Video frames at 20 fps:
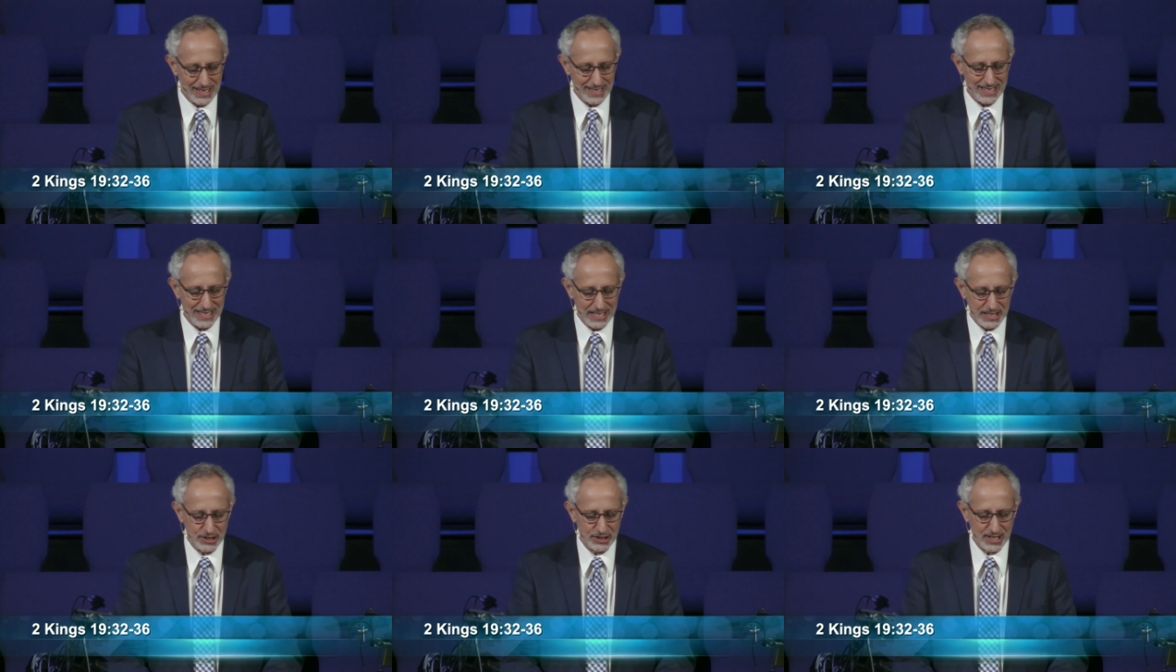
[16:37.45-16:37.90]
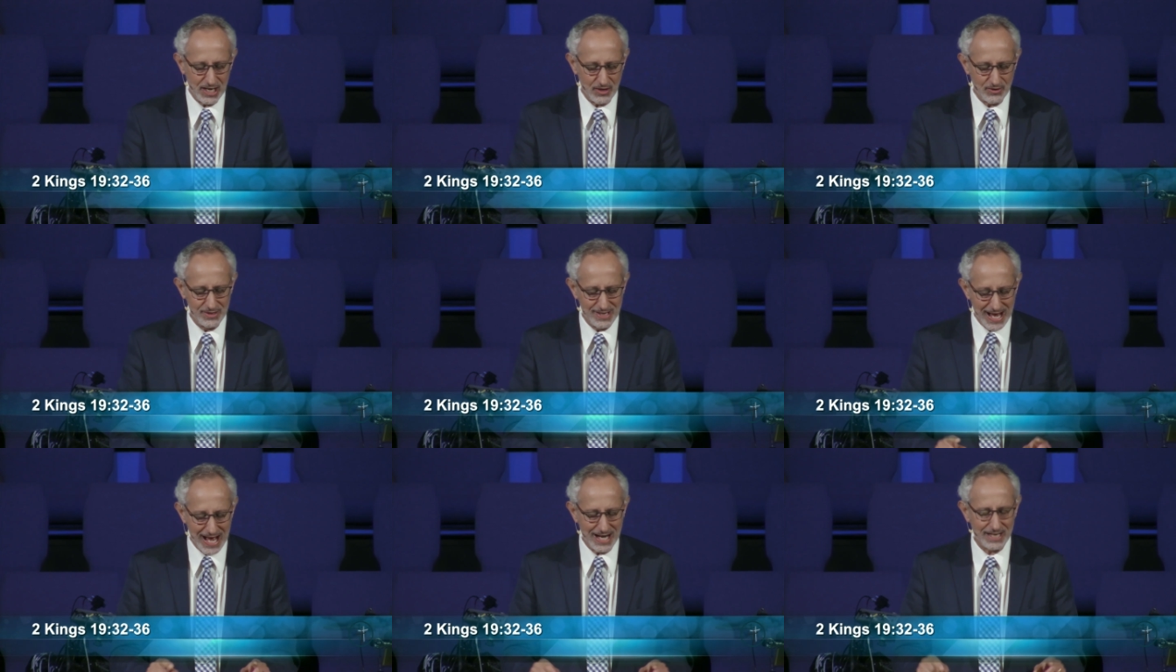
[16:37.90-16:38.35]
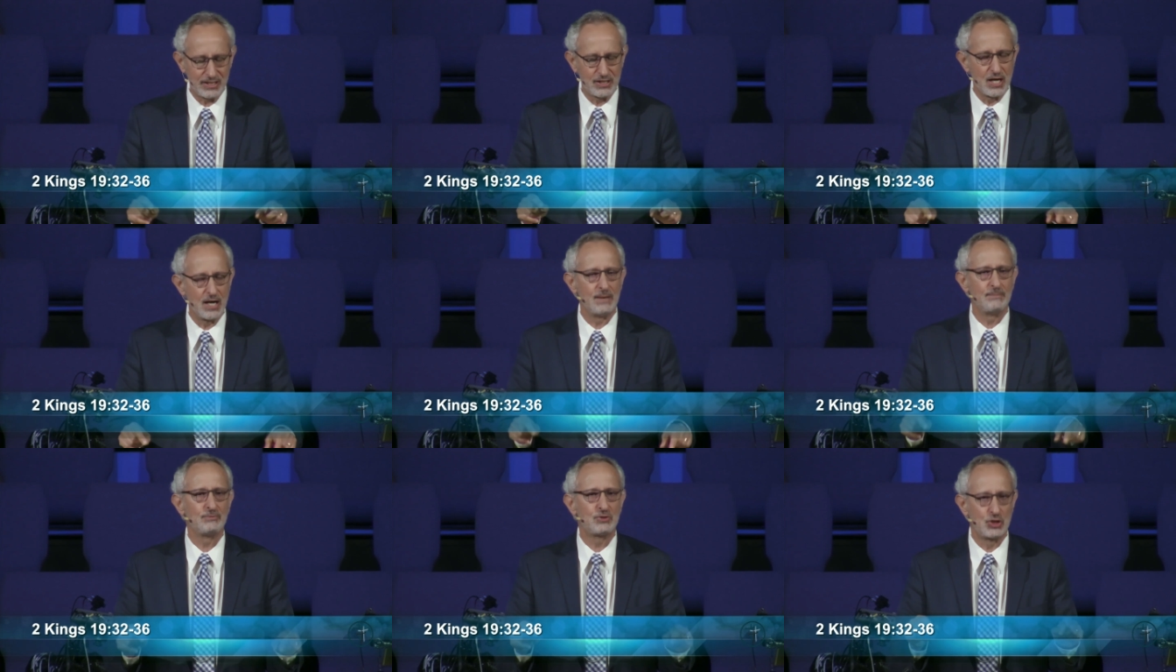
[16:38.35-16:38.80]
and he shall
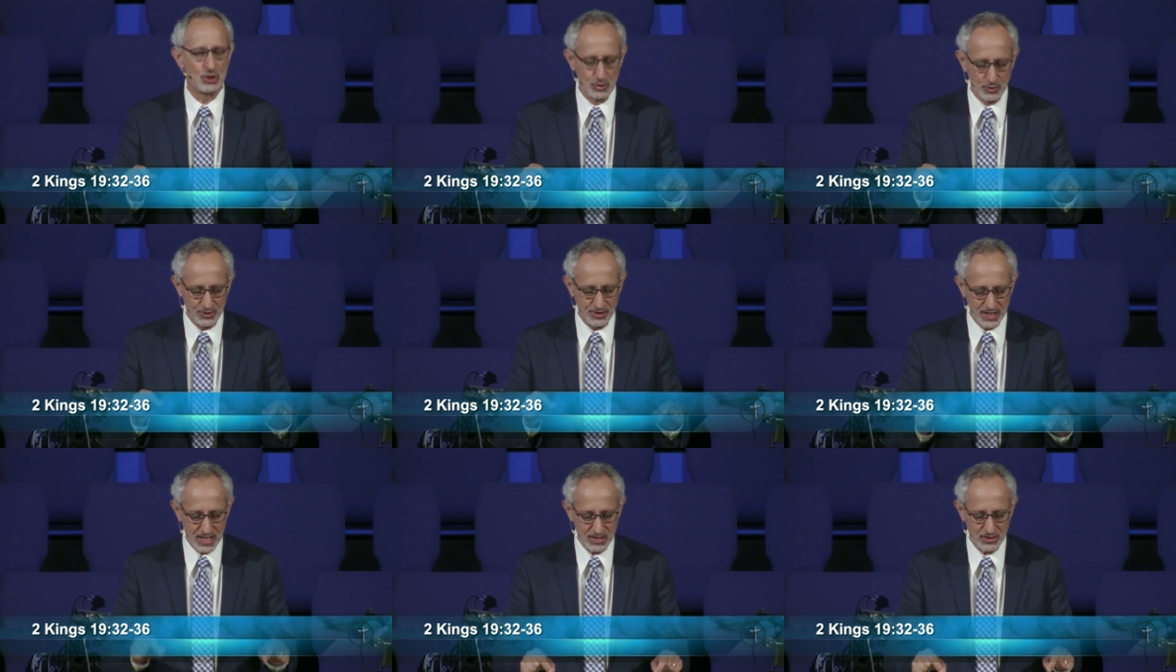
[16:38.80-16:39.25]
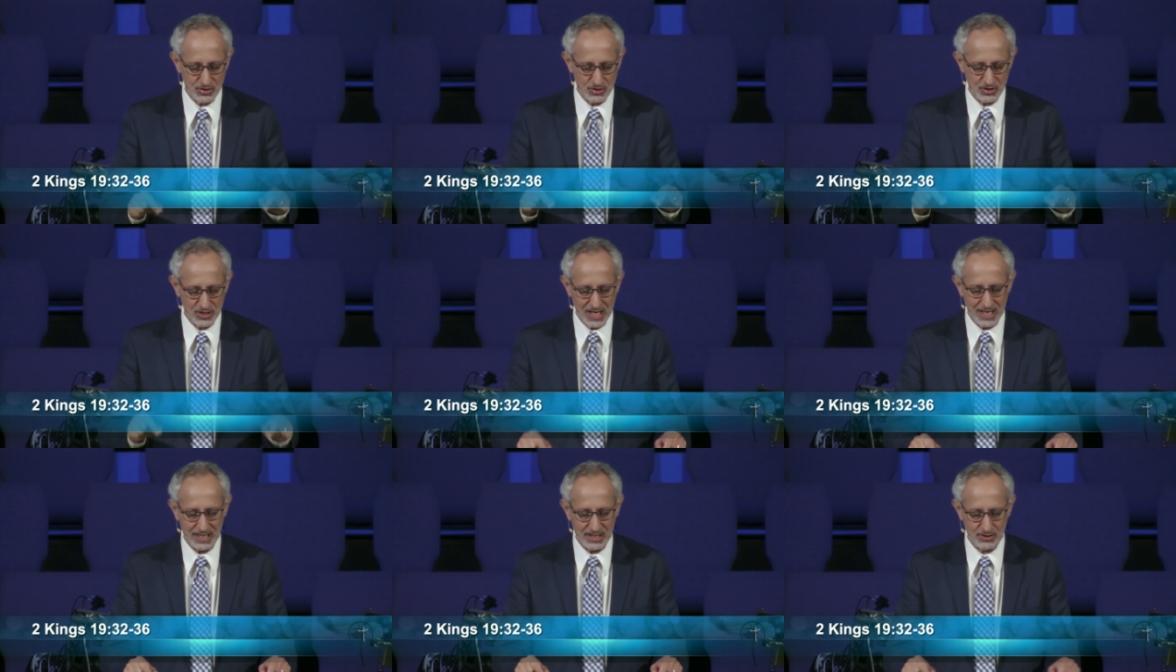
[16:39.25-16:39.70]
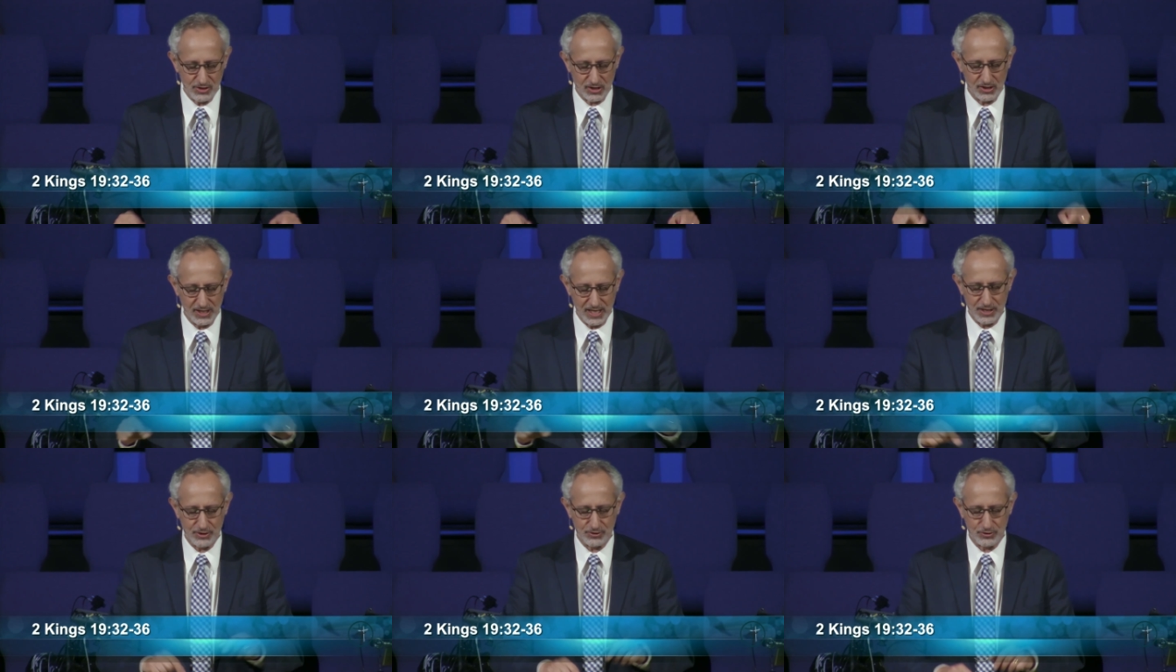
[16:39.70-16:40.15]
not come to this city,
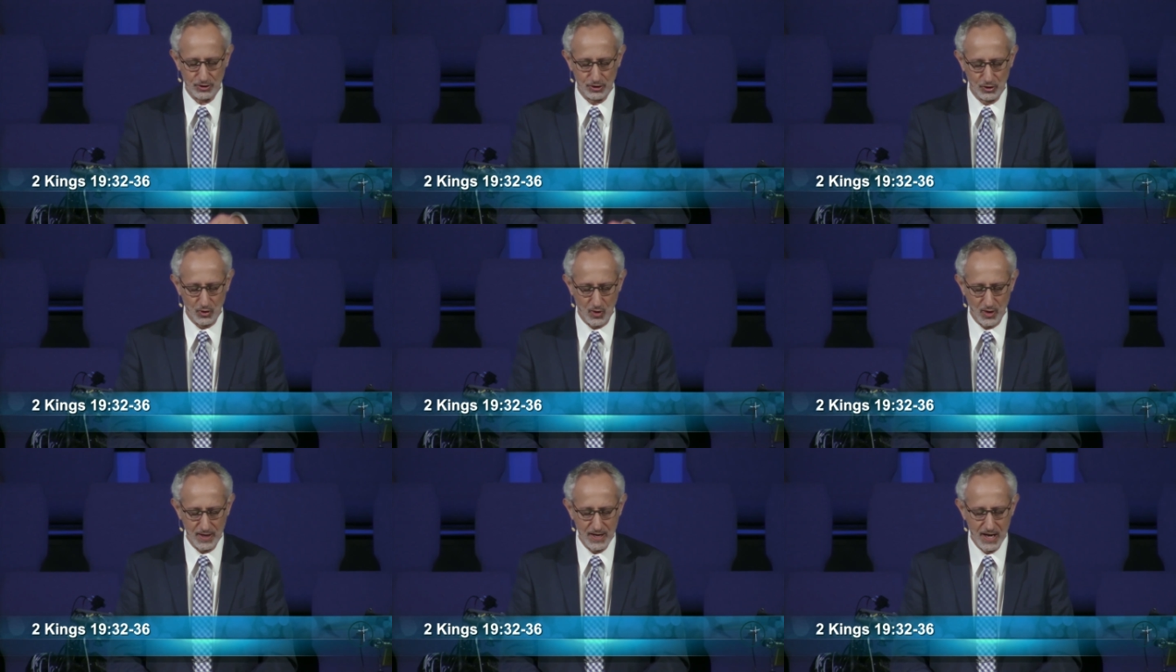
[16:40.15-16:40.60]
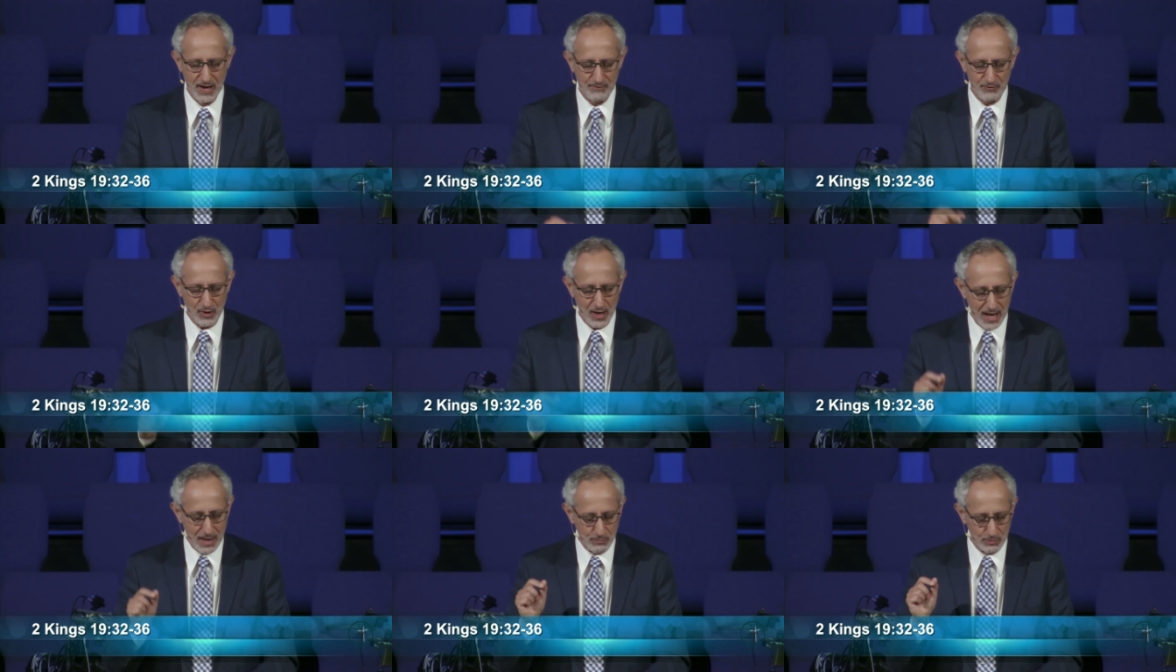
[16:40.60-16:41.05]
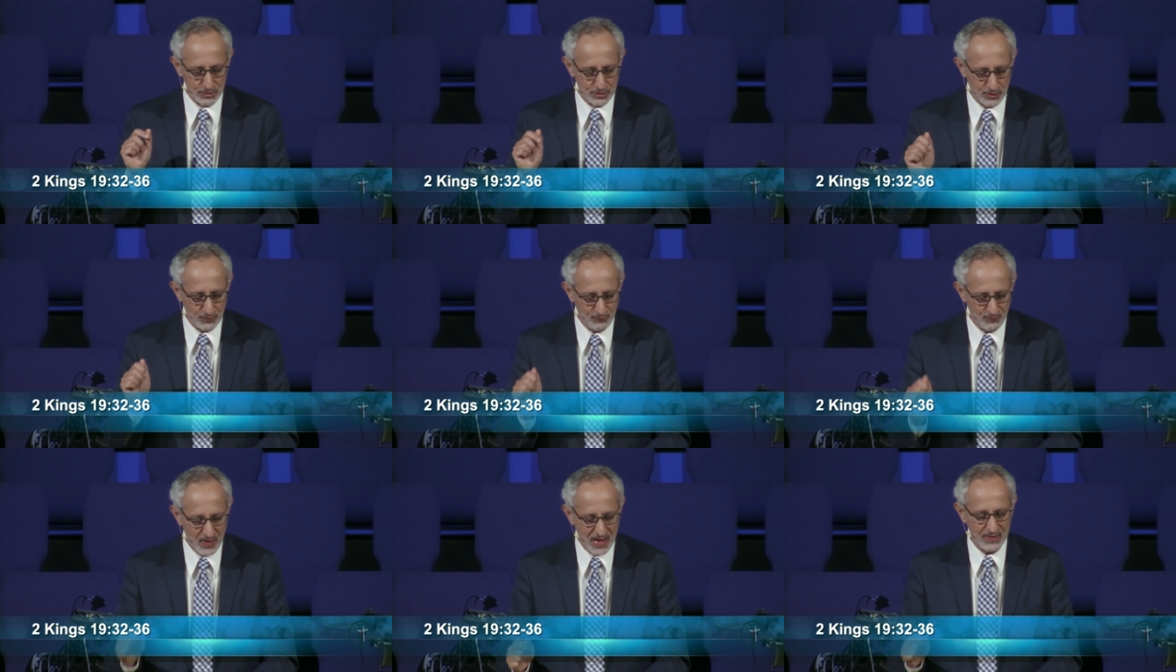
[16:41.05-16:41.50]
declares the Lord. For I will
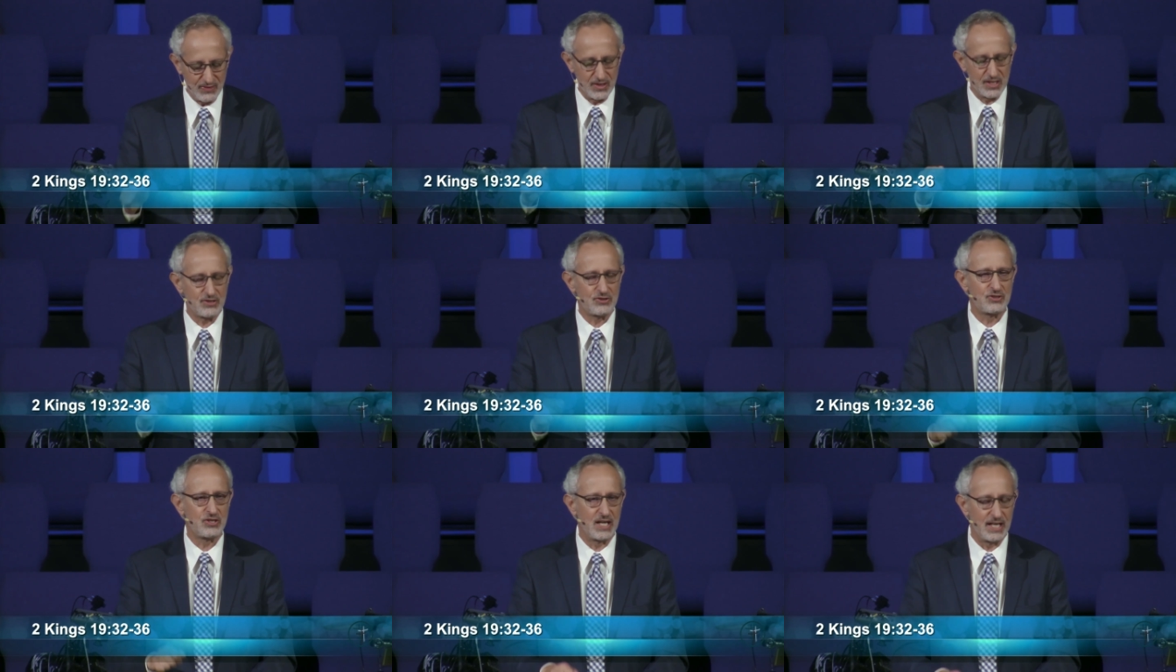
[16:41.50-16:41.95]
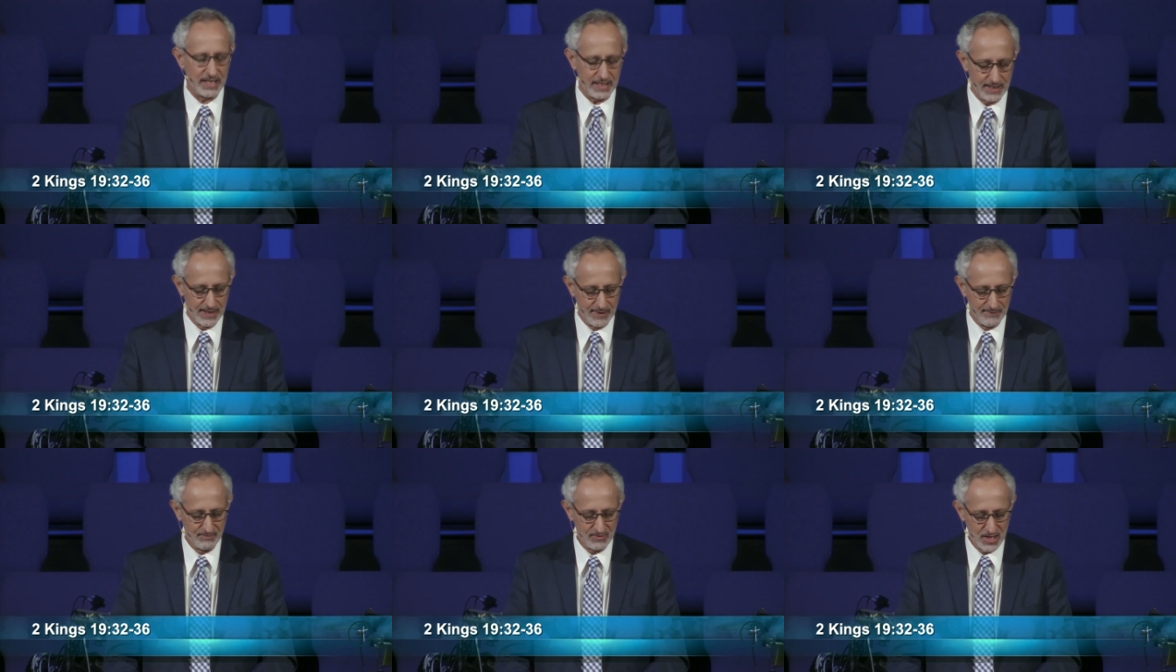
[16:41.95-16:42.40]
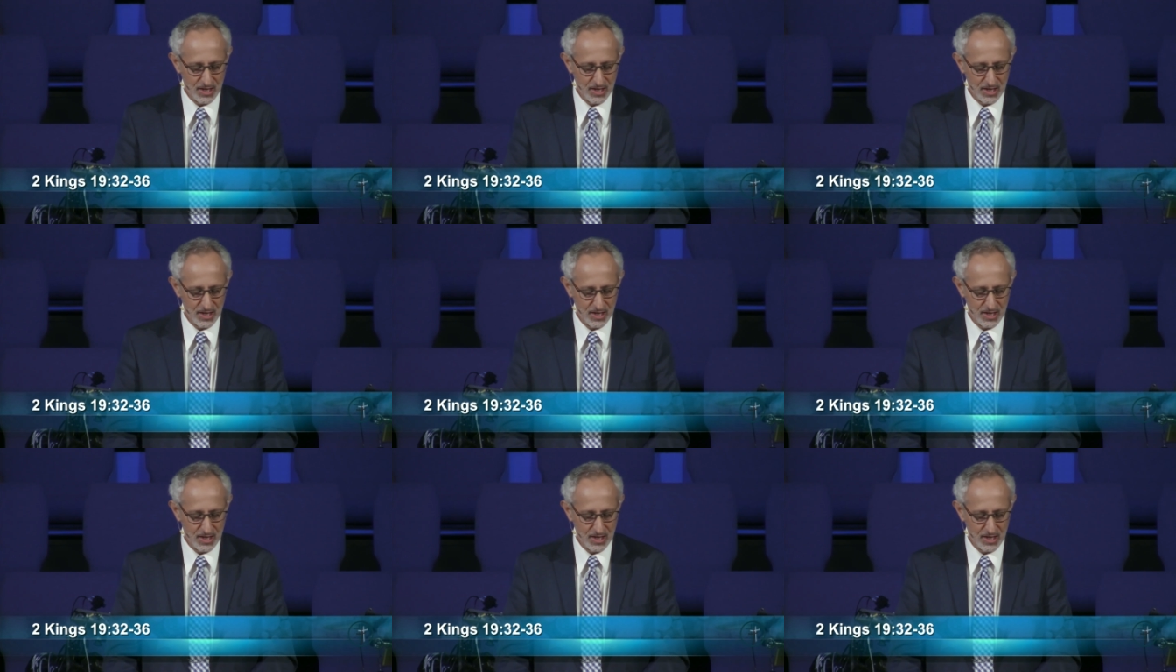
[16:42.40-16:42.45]
defend this city